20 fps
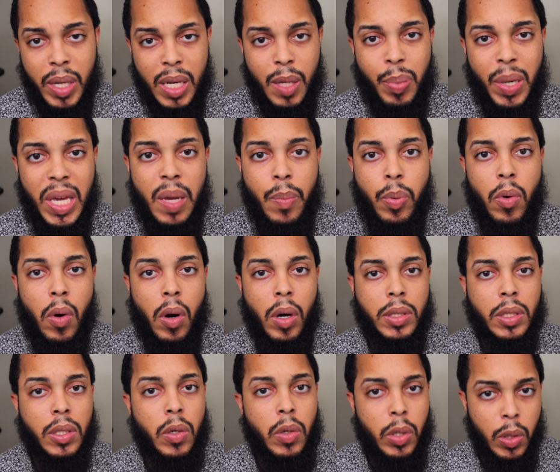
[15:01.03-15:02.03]
many people are
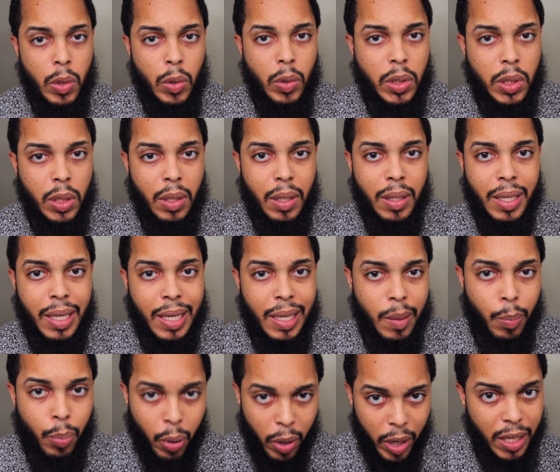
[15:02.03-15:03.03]
so used to the
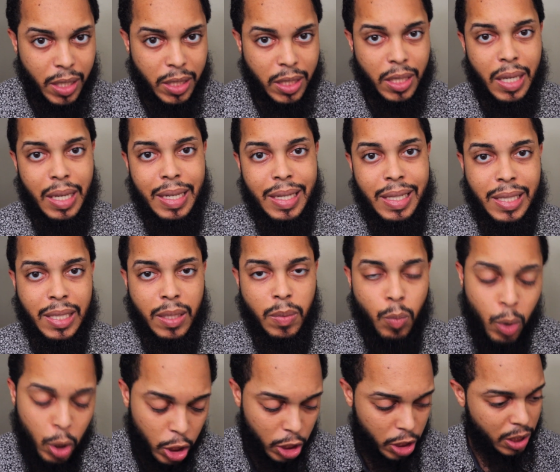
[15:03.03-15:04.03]
compressed and the
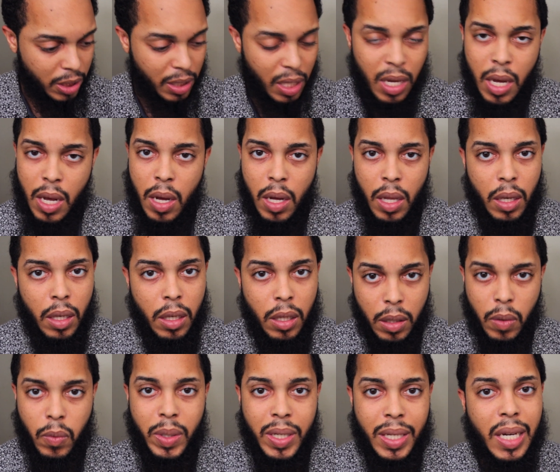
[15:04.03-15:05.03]
smushed
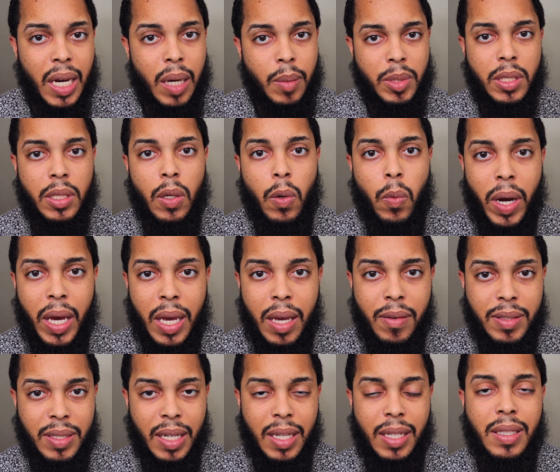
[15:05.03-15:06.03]
look when it comes to your
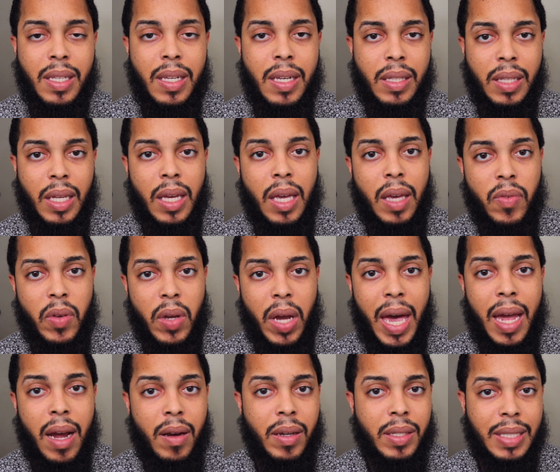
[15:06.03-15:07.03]
waves, and they think that if your
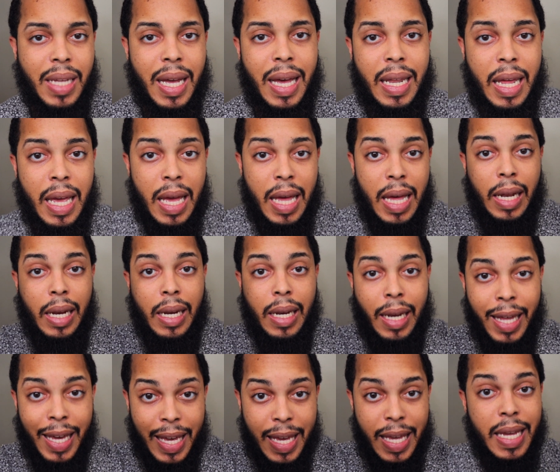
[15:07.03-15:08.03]
hair is not
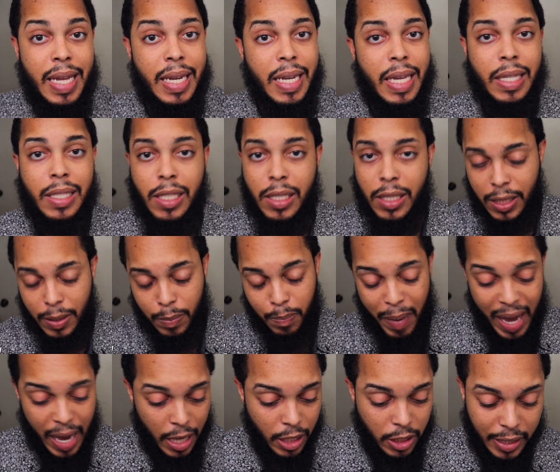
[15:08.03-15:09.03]
laid and just
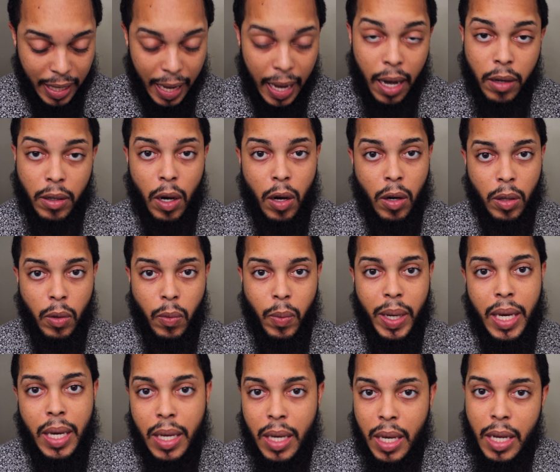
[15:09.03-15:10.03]
smashed down all the
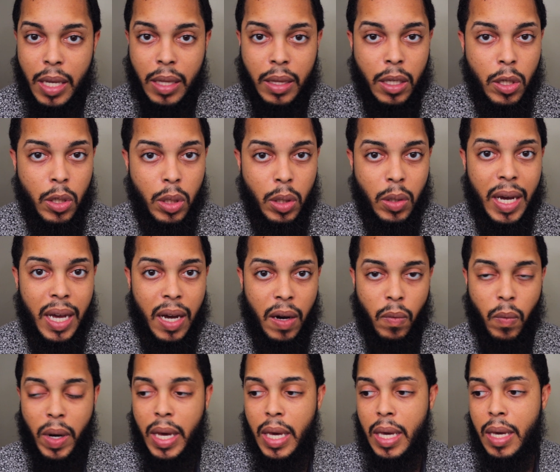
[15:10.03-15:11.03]
way, then you don't
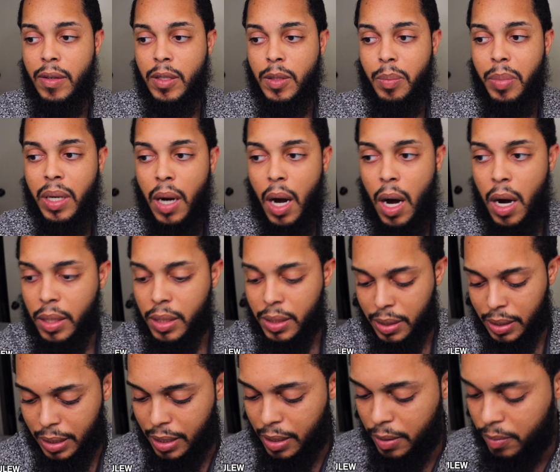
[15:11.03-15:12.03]
have waves. But
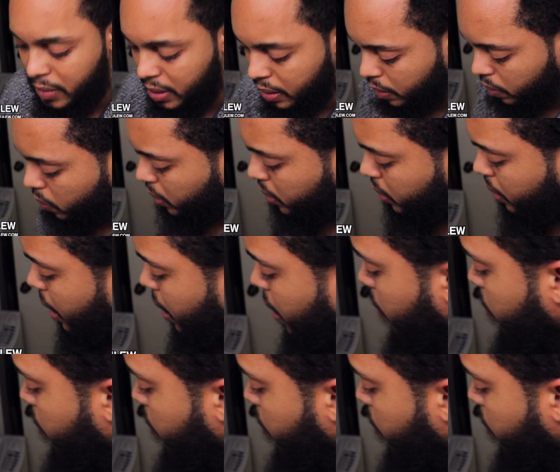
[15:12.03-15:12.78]
honestly, one thing I